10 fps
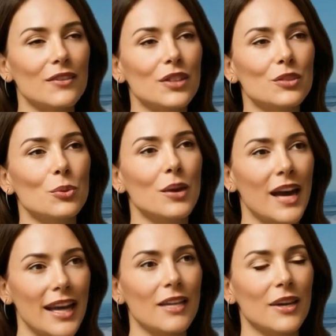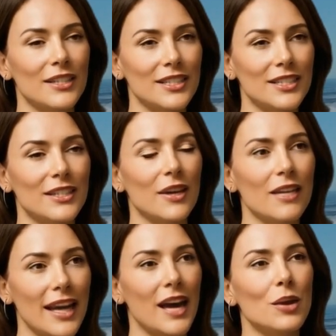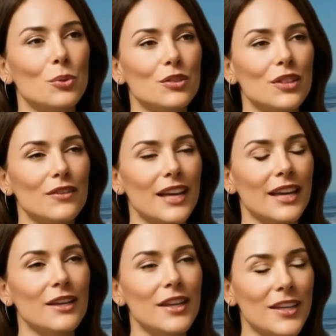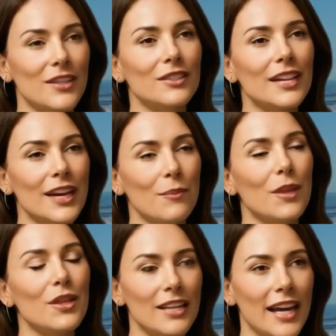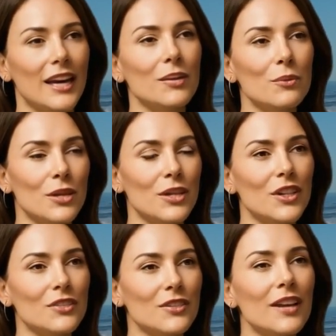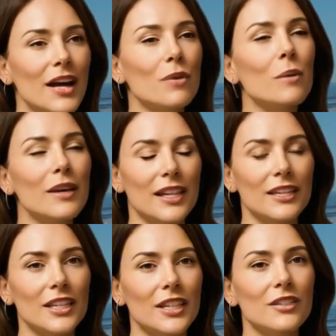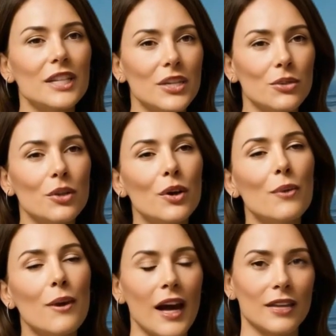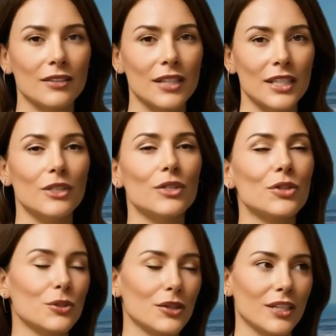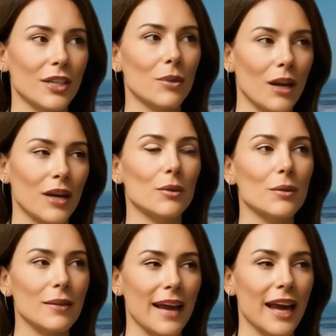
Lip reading: something most men never hear, but every man needs to know. Stay with me. Conclusion: your strength is still within you.